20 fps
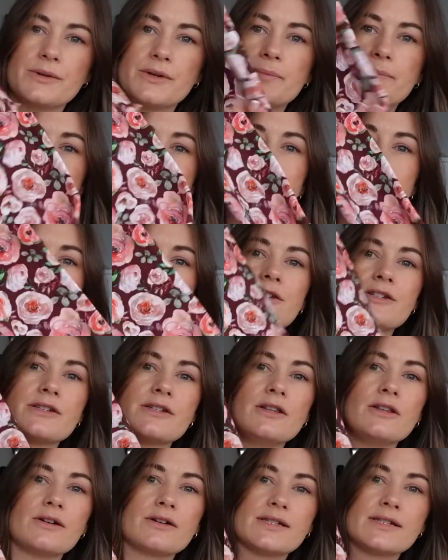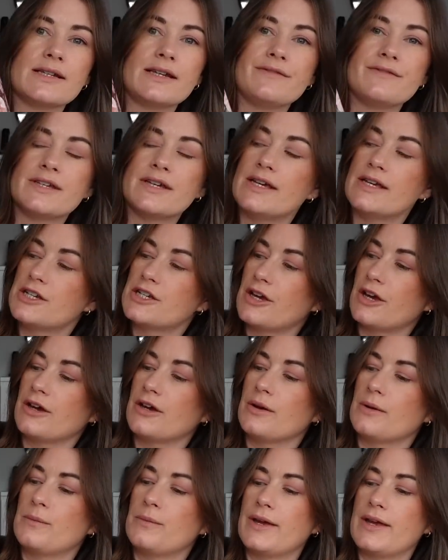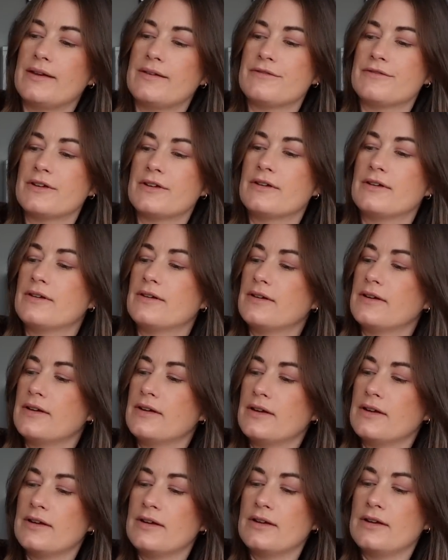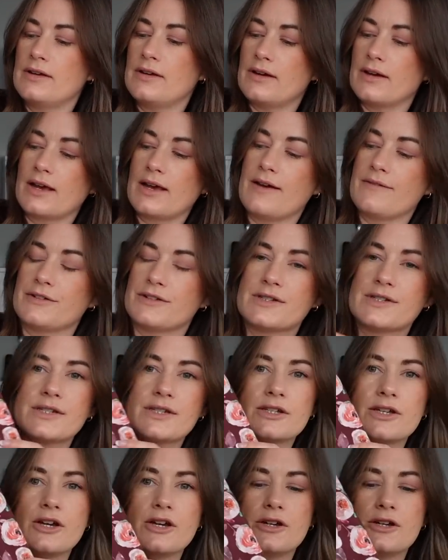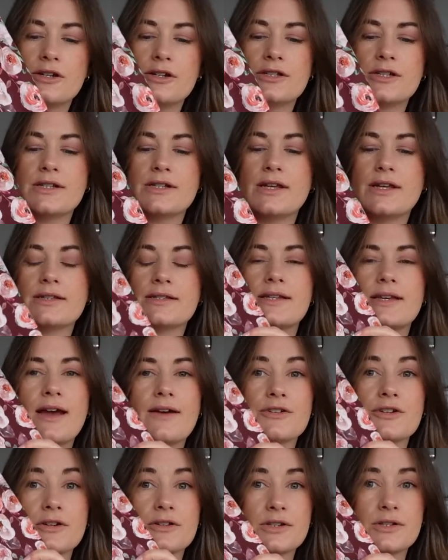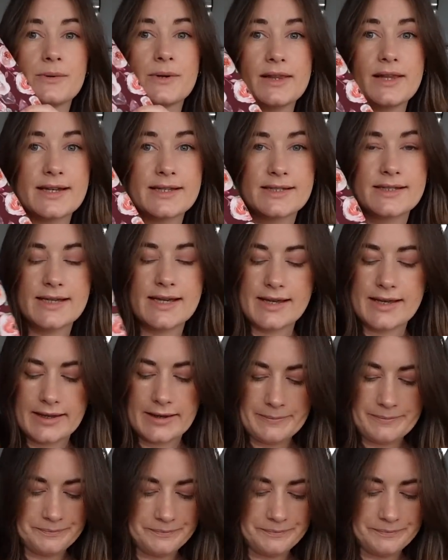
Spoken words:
it's basically just a long sleeve t-shirt with a gathered skirt. It's gathered onto elastic,